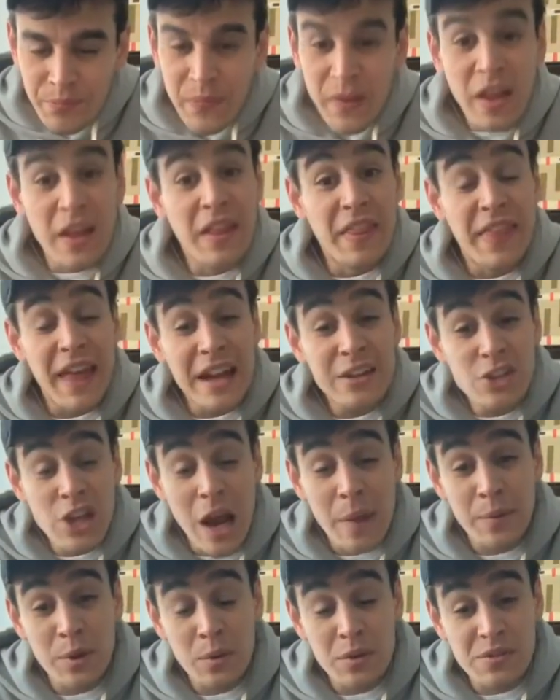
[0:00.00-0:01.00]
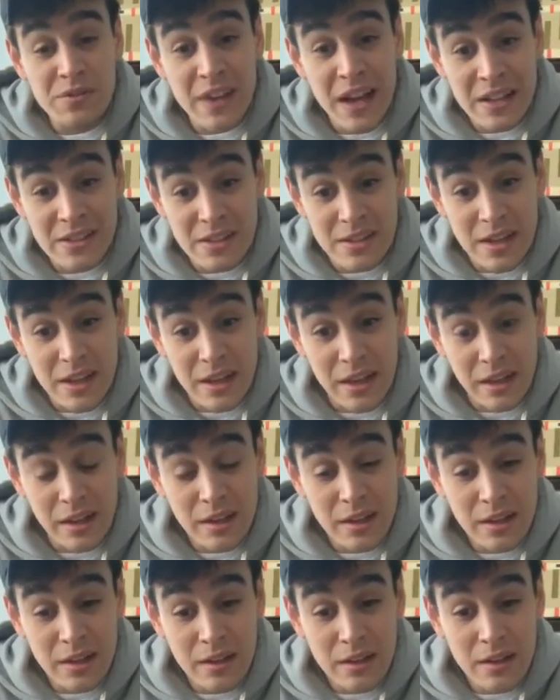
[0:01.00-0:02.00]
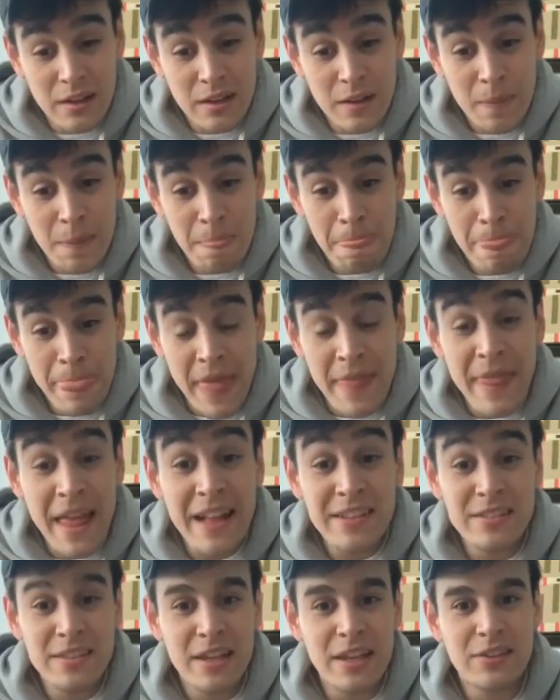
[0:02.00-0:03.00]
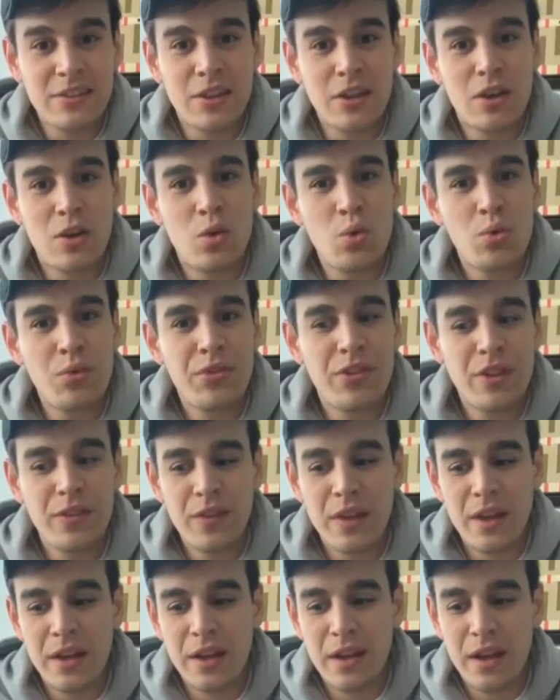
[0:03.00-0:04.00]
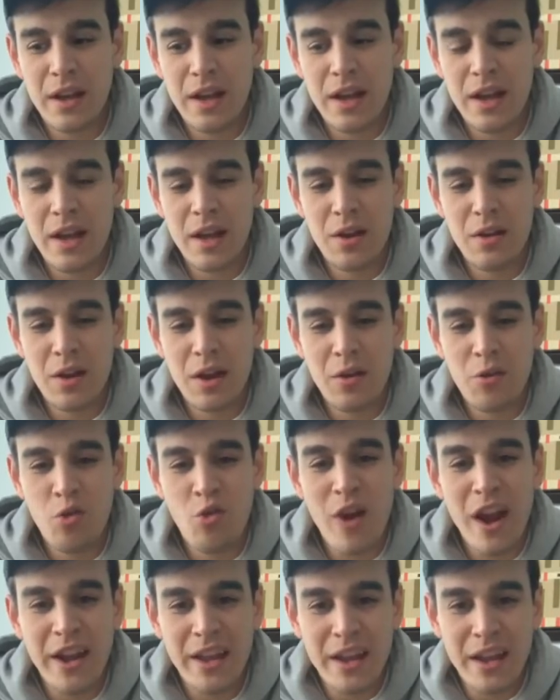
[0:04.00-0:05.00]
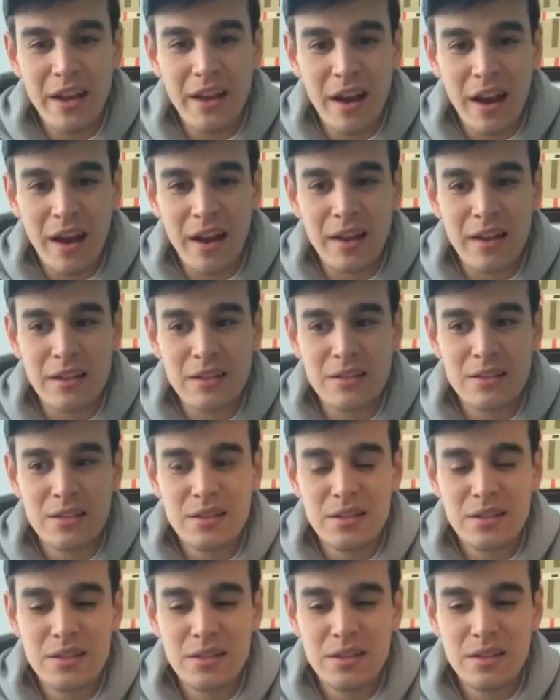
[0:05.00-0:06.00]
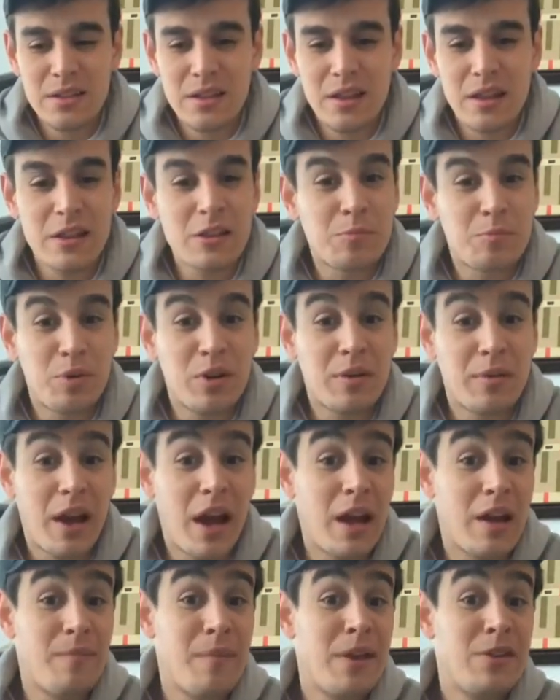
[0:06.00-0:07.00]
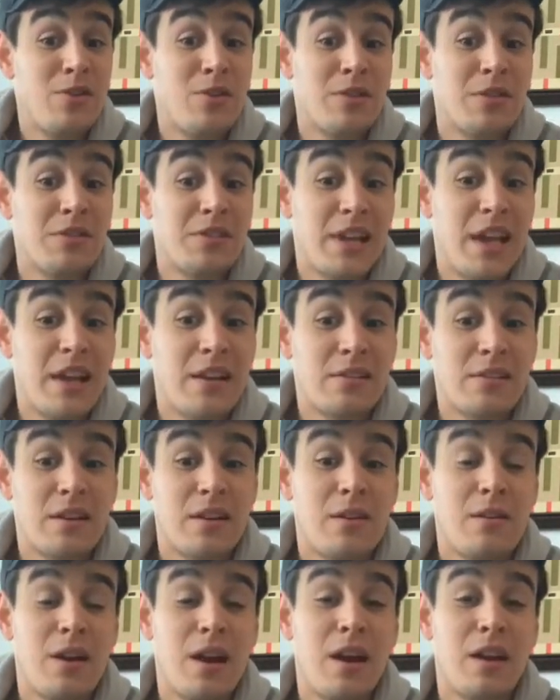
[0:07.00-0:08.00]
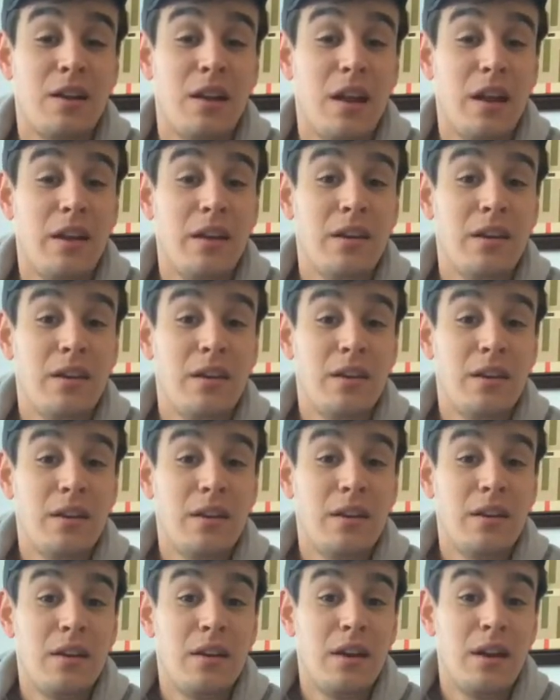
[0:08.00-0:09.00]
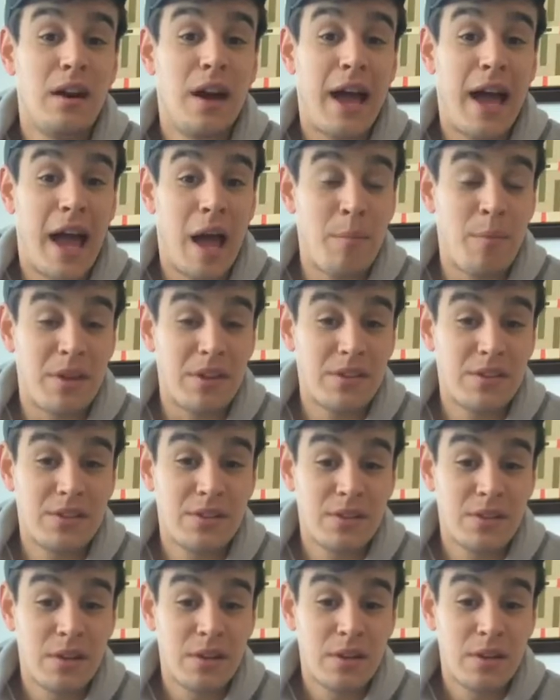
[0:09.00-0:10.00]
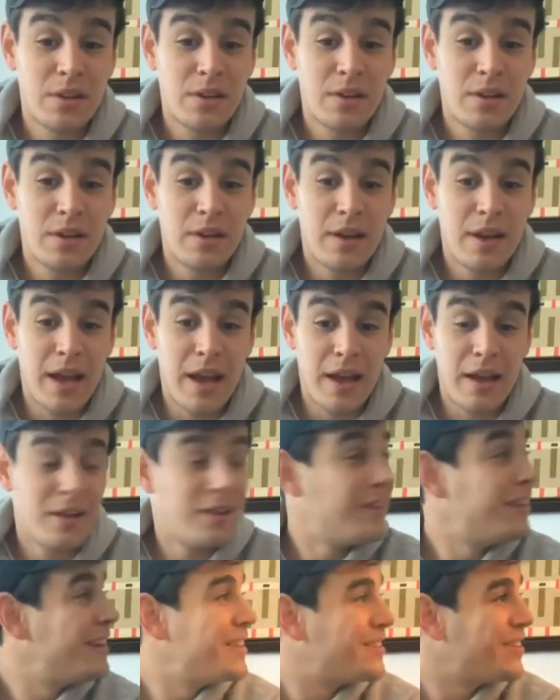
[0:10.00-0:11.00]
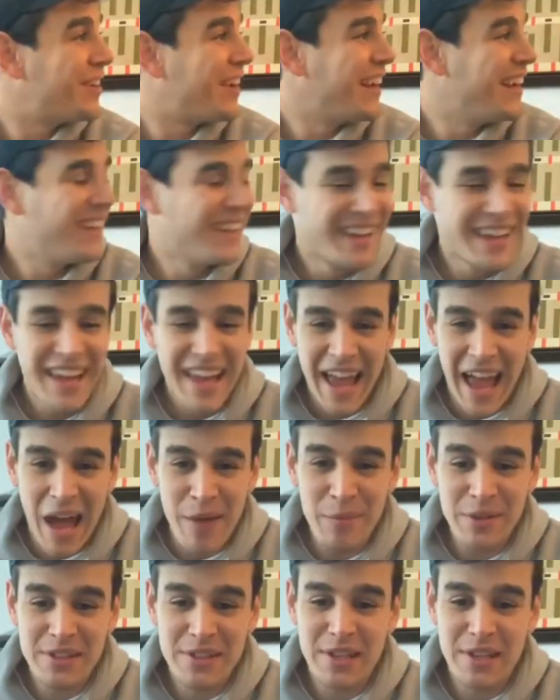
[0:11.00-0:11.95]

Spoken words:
That chapter was fascinating. And that's like the cool thing that I recognized this book kind of made you understand. It's like, oh God, like, habits. Okay. Habits